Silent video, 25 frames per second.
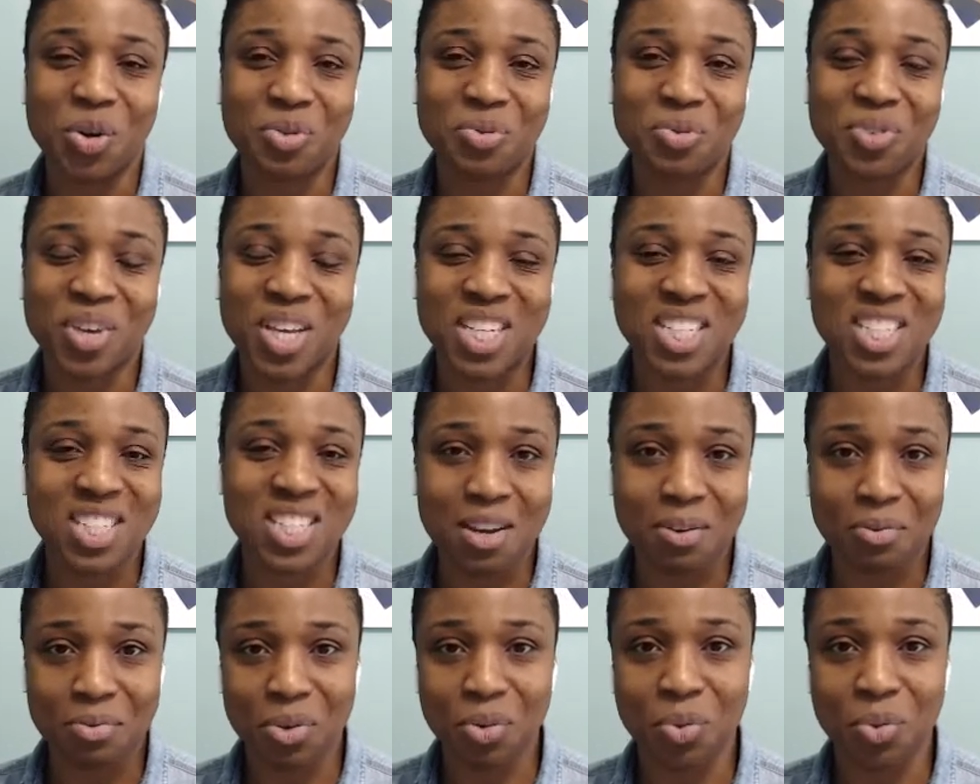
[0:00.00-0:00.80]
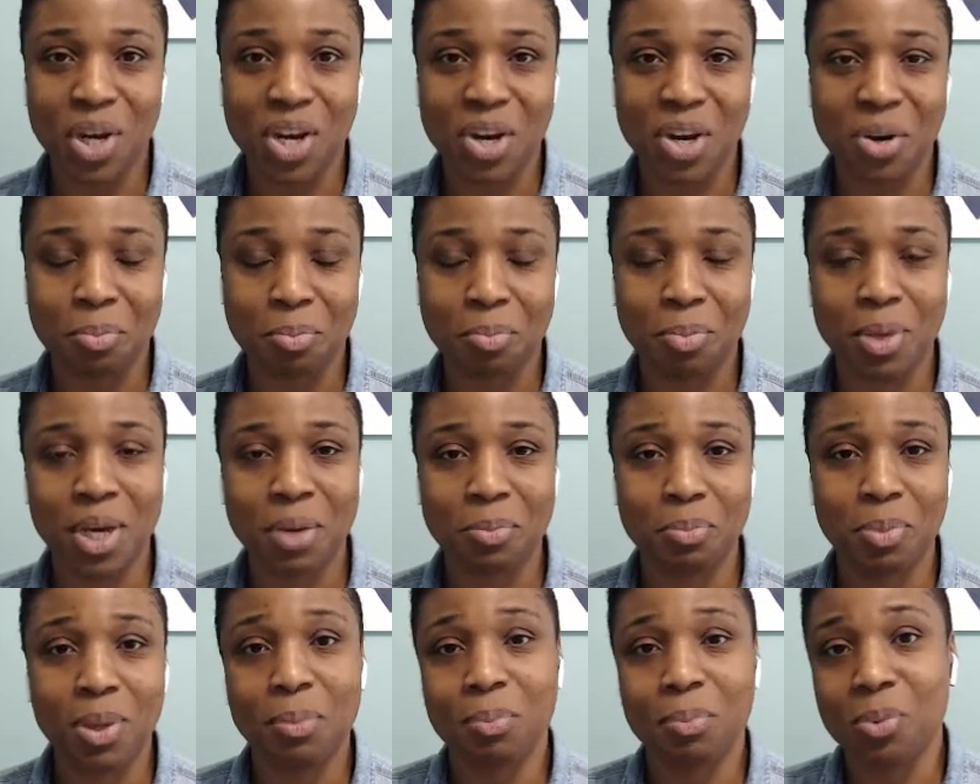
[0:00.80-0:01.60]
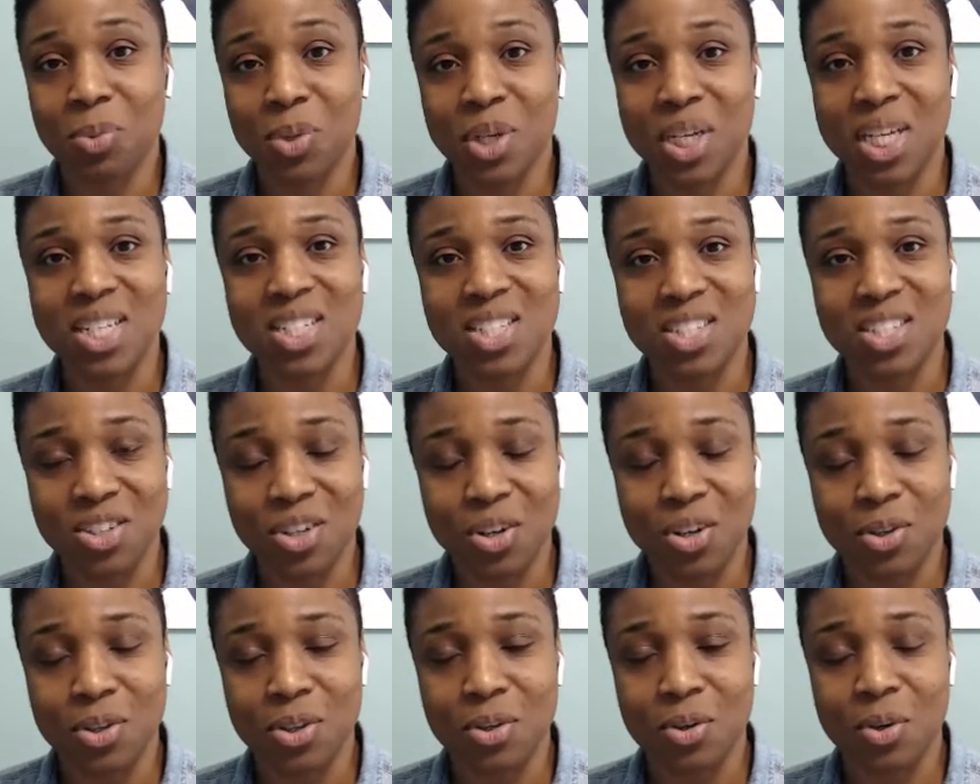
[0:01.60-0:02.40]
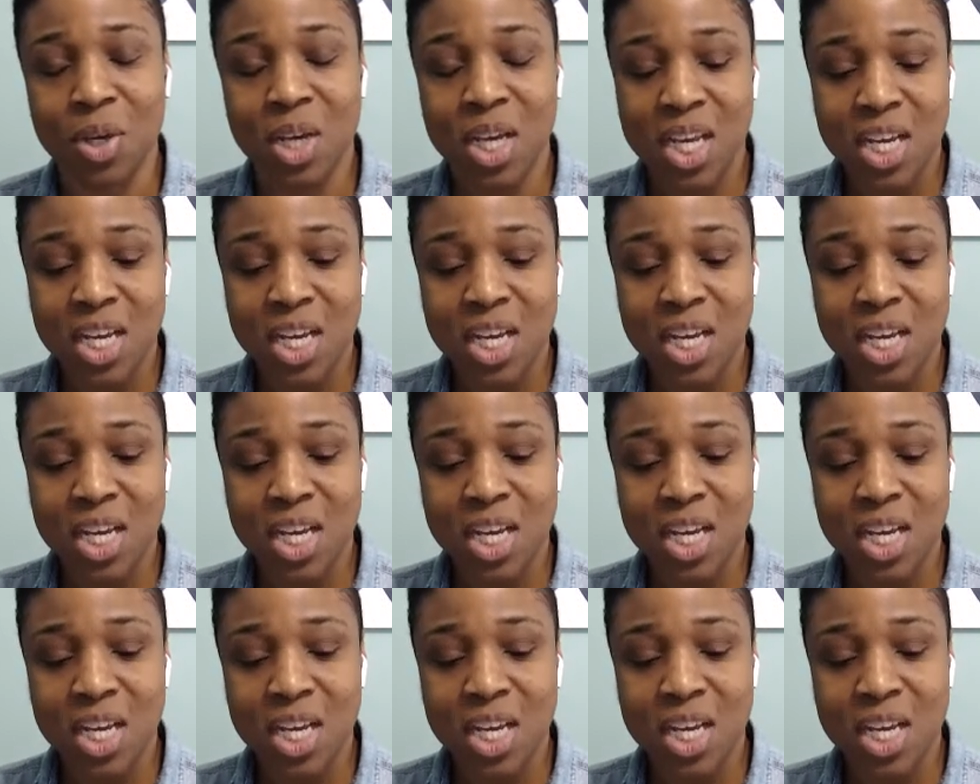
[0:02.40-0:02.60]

face everywhere, but people will get to know you.